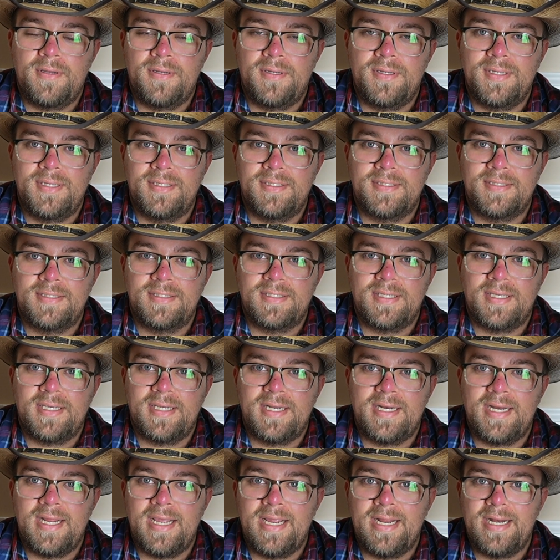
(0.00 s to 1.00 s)
it's like
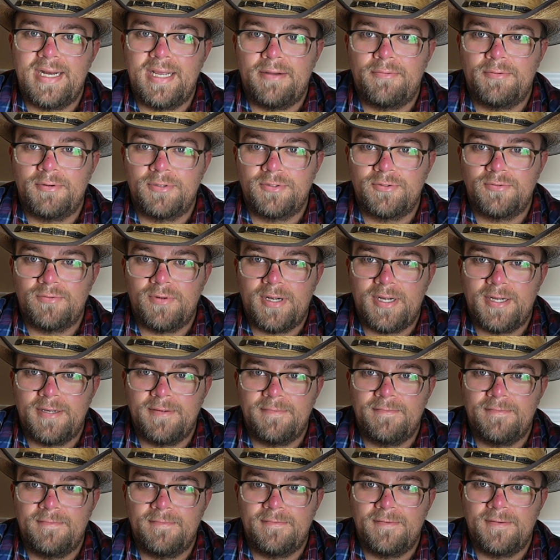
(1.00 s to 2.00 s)
an 8-hour drive
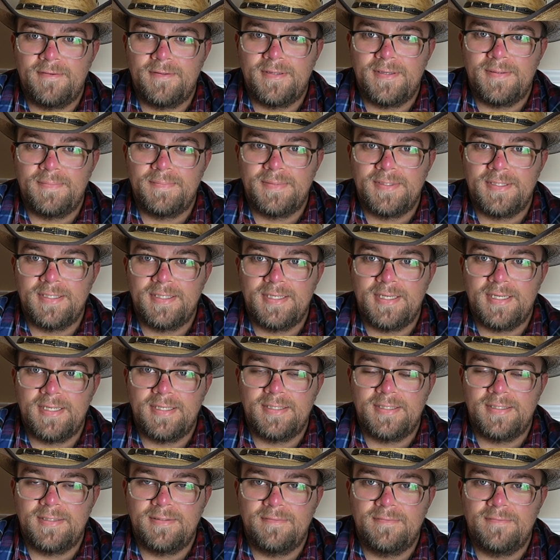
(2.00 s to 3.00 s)
for them to get
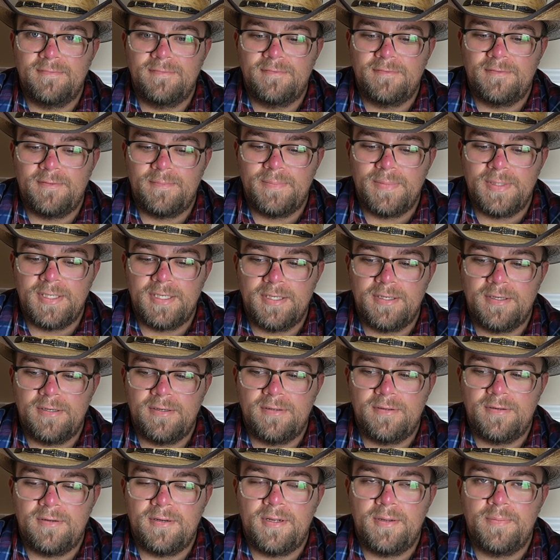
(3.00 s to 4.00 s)
from there
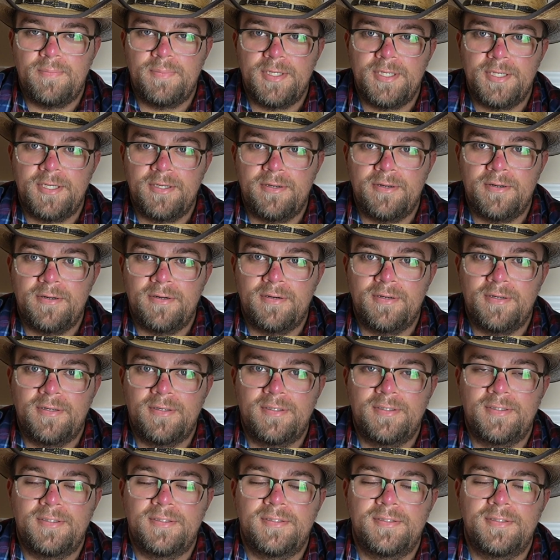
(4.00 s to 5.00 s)
up here.
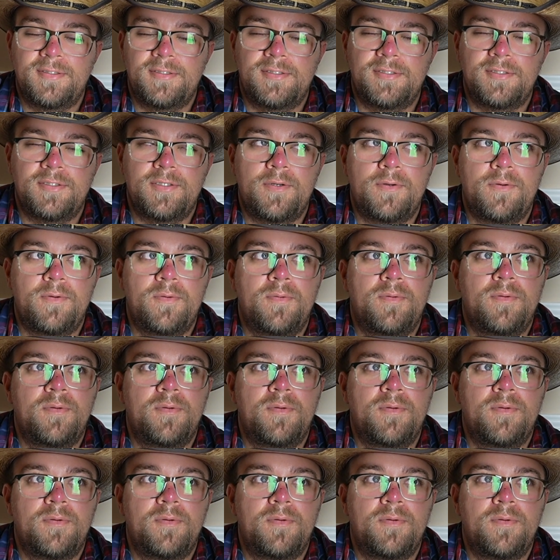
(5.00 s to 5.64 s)
So